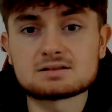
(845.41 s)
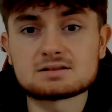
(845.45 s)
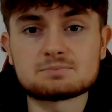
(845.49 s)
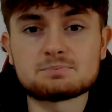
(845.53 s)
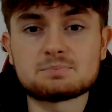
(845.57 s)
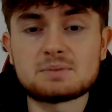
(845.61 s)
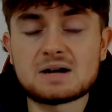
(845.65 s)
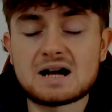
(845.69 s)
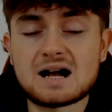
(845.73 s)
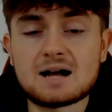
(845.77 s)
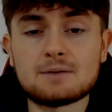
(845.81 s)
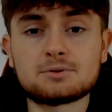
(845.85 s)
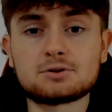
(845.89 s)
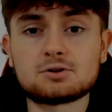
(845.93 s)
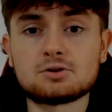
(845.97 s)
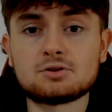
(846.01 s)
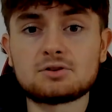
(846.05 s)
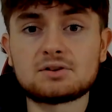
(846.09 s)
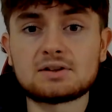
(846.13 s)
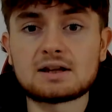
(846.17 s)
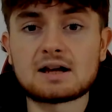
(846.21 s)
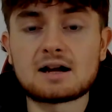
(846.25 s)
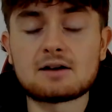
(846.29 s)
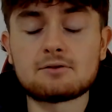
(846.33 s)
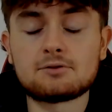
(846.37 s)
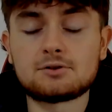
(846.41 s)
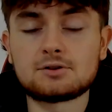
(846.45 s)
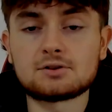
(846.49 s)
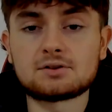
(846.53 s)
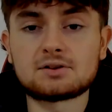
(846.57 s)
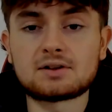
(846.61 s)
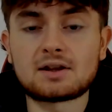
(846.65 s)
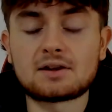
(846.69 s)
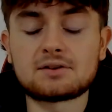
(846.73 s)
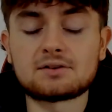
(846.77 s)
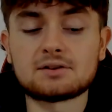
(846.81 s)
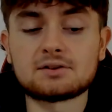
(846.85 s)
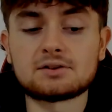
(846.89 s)
perhaps could have
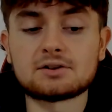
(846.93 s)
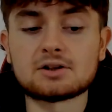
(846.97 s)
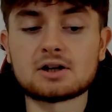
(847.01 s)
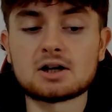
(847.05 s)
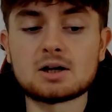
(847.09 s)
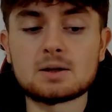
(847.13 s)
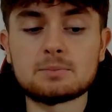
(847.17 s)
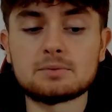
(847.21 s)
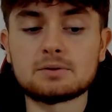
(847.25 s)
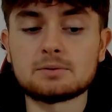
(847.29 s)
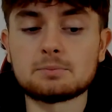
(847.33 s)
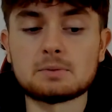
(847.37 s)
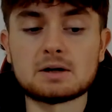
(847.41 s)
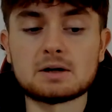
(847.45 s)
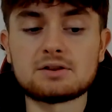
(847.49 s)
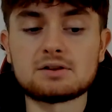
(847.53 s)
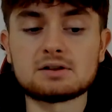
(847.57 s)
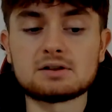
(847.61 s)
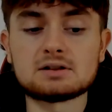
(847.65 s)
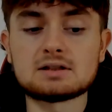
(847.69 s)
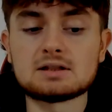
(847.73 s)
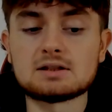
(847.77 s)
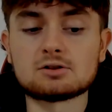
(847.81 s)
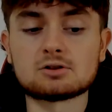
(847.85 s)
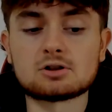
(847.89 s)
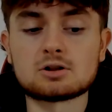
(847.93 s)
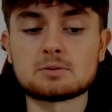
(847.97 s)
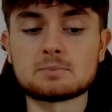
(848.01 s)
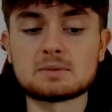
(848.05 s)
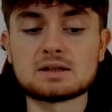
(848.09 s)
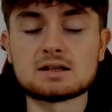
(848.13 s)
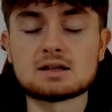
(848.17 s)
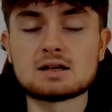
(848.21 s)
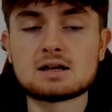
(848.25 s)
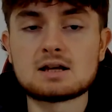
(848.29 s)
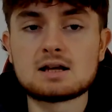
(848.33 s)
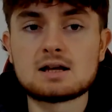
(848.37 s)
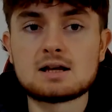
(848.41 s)
success at times, but I think he's going to
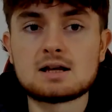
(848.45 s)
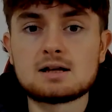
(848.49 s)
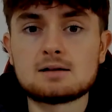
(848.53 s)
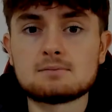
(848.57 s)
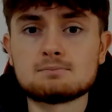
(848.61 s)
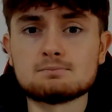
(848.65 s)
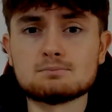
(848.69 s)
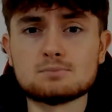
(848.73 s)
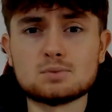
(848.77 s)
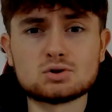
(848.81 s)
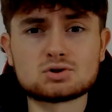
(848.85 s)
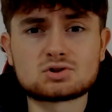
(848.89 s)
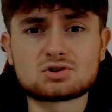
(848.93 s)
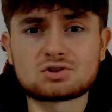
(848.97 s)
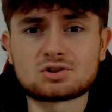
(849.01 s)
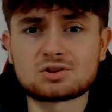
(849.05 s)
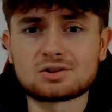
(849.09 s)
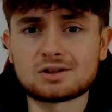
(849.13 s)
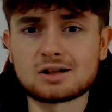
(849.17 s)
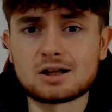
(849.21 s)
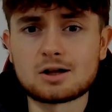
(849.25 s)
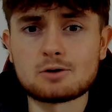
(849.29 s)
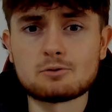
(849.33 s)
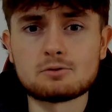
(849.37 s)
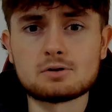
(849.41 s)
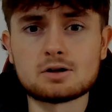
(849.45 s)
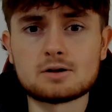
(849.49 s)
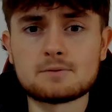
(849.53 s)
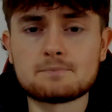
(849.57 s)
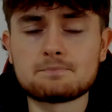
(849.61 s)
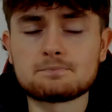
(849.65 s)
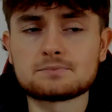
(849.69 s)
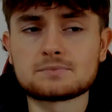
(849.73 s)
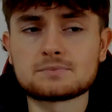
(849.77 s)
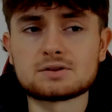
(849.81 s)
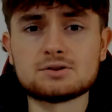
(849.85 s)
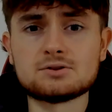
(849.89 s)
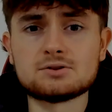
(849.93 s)
be much slower,
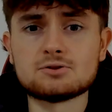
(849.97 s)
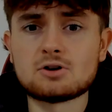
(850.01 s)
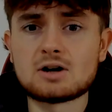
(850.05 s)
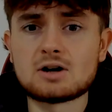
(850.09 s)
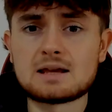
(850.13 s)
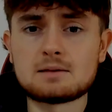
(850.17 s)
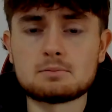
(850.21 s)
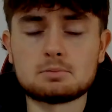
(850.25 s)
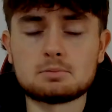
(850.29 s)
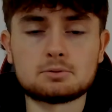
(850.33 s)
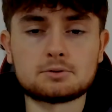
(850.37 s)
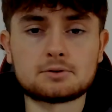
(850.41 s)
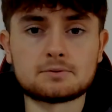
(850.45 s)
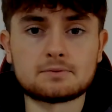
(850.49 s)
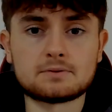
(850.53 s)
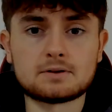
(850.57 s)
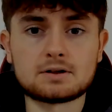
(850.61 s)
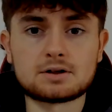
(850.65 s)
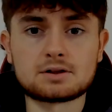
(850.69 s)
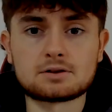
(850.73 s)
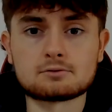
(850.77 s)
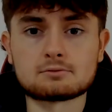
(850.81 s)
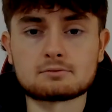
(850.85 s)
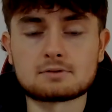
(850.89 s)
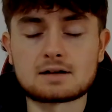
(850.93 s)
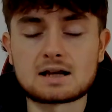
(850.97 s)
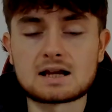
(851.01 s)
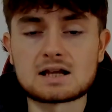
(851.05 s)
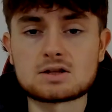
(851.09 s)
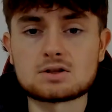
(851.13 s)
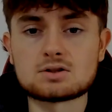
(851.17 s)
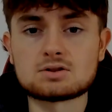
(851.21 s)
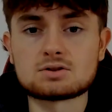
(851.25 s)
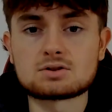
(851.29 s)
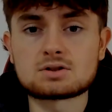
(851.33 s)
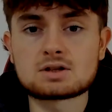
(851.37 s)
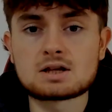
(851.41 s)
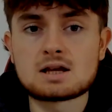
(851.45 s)
not able to find the
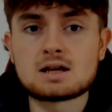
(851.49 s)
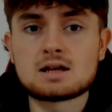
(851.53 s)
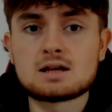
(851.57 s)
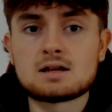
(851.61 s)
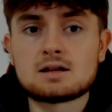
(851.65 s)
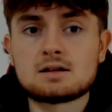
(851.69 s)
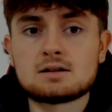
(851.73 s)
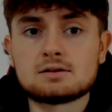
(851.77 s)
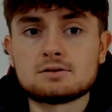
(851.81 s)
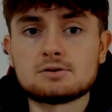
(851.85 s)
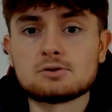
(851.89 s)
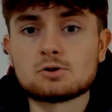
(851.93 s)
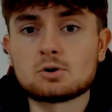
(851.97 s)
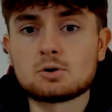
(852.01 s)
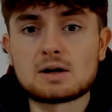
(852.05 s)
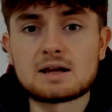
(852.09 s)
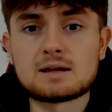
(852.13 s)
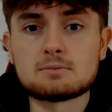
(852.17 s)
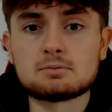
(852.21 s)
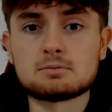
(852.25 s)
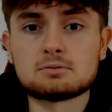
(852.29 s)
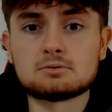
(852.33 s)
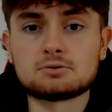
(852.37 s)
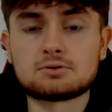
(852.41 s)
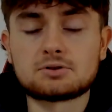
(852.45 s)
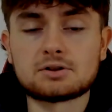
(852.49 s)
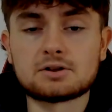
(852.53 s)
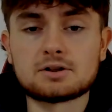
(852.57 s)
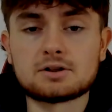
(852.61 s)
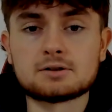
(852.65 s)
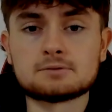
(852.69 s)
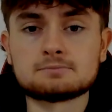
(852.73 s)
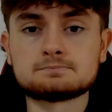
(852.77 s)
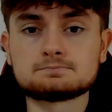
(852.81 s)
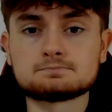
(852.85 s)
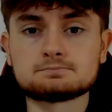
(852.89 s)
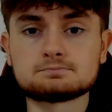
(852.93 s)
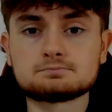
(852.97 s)
range, not able
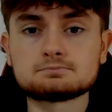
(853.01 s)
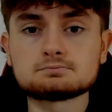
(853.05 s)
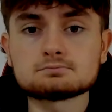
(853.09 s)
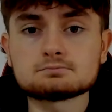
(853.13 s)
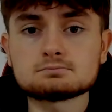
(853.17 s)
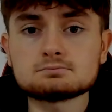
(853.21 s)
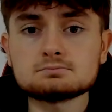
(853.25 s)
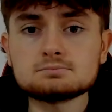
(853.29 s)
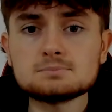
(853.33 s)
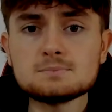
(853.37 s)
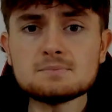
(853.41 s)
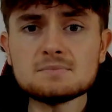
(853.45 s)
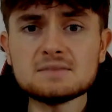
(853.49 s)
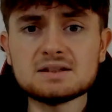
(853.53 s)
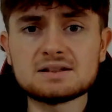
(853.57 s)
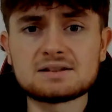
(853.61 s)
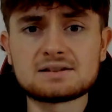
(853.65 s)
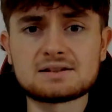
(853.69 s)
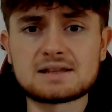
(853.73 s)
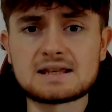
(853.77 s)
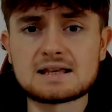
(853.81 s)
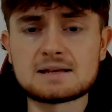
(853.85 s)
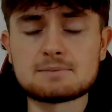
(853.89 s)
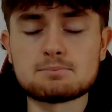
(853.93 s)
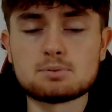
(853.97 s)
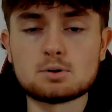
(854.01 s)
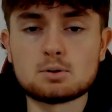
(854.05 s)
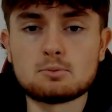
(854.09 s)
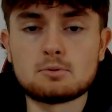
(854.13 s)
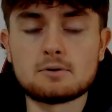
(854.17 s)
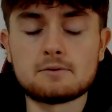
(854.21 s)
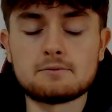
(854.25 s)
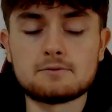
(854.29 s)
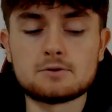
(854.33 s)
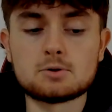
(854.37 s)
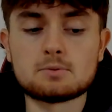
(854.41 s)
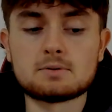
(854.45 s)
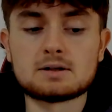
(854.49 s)
to keep up
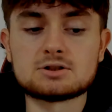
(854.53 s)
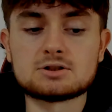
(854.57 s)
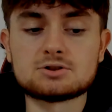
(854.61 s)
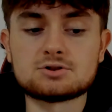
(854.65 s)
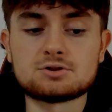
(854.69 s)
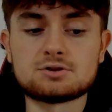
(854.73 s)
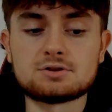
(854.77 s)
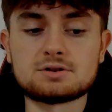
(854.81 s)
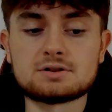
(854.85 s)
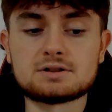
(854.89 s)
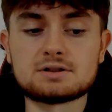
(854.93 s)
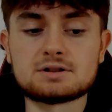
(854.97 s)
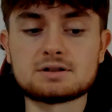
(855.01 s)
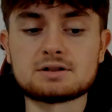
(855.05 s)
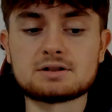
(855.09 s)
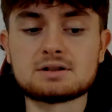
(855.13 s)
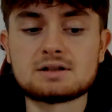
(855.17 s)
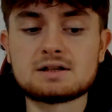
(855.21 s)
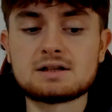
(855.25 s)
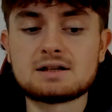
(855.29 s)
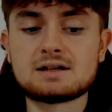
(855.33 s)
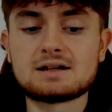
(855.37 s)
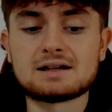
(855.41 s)
with Eubank Jr.